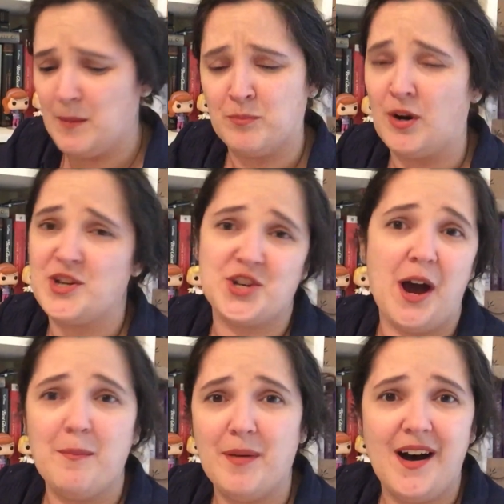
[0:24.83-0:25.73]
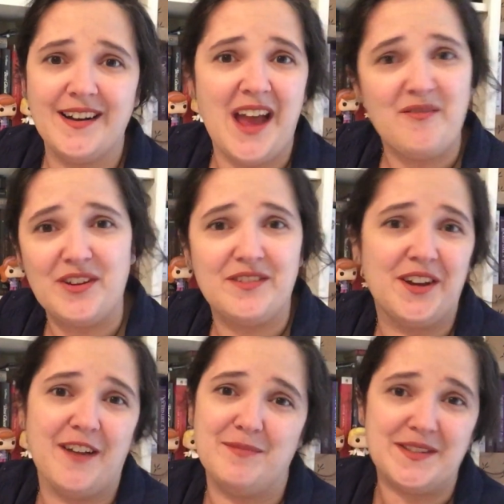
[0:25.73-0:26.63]
brush up on
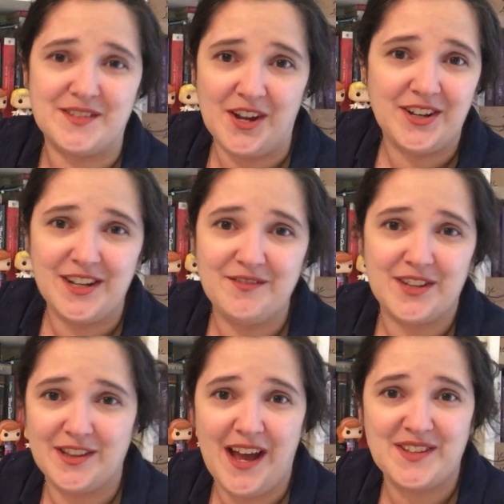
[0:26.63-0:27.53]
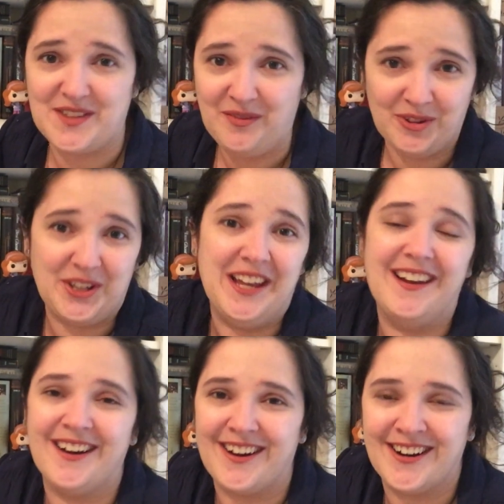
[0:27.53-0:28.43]
everything I've been studying for the last several
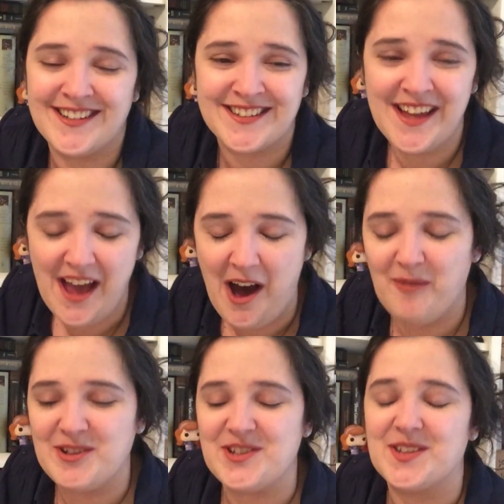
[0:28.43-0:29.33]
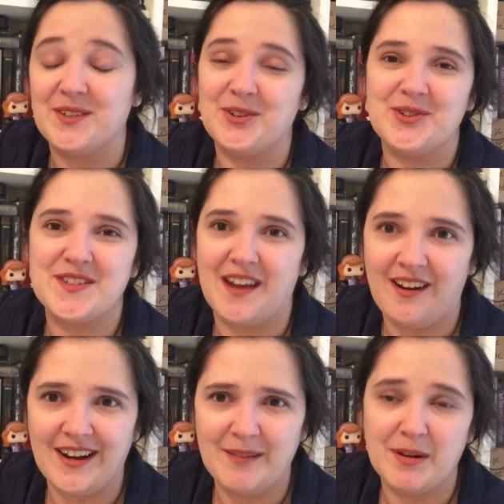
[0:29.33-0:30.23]
years, which is a little
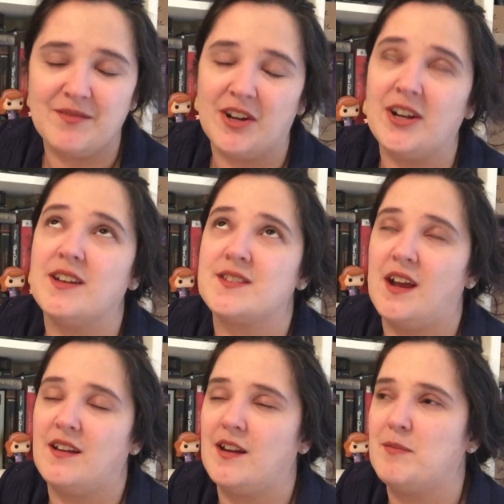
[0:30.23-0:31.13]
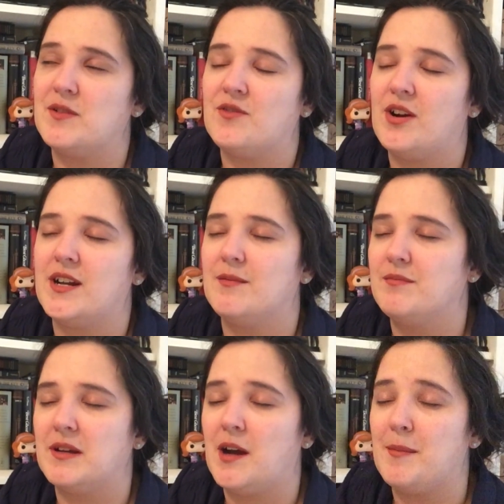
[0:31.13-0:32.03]
scary, but very exciting. I've been trying to
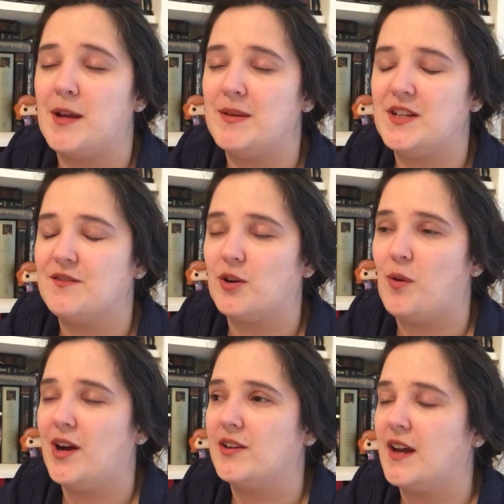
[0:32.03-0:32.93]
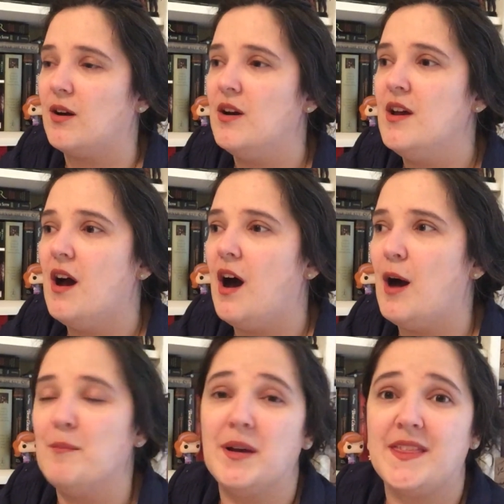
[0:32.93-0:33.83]
become ABD for a while now.
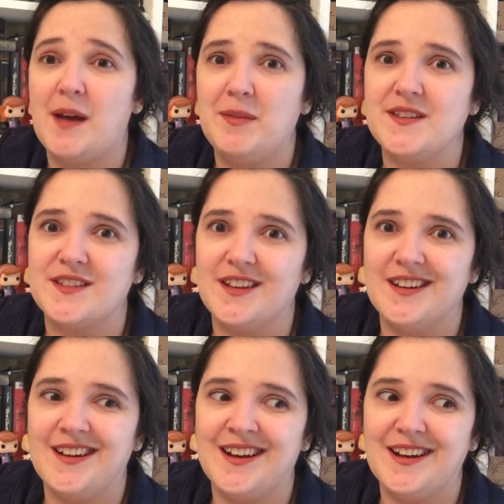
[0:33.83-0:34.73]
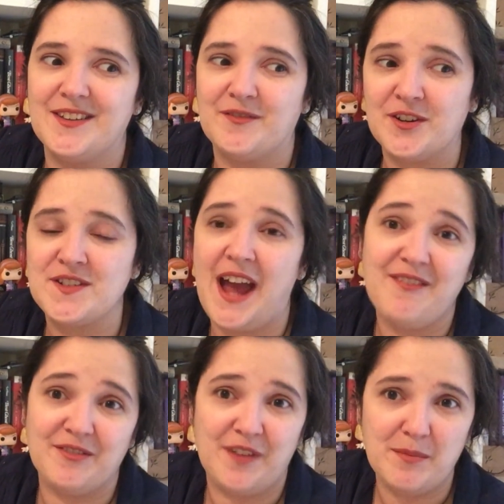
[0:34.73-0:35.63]
But that means that the first
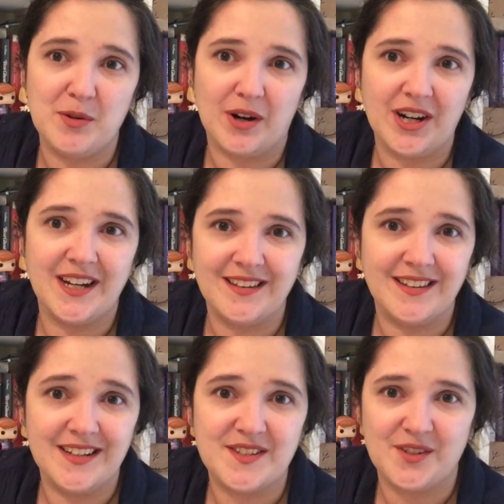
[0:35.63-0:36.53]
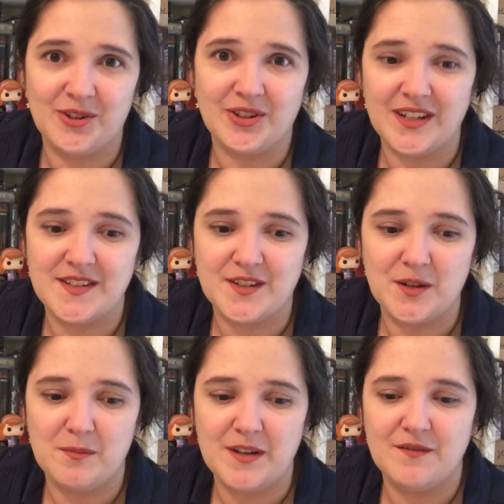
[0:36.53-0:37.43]
half of February, at least, certainly is going
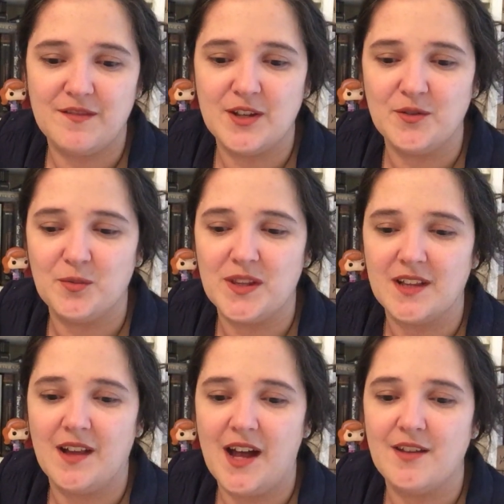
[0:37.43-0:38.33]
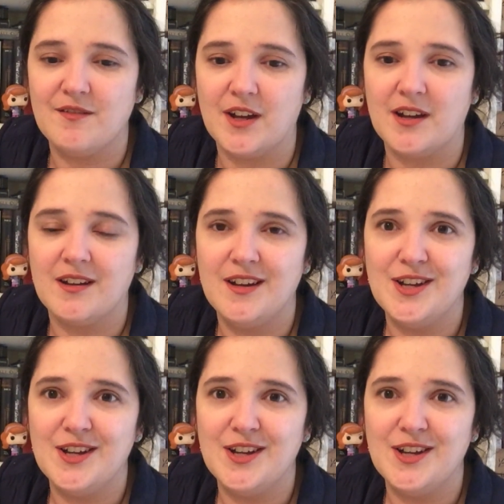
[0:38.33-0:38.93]
to be filled with a lot of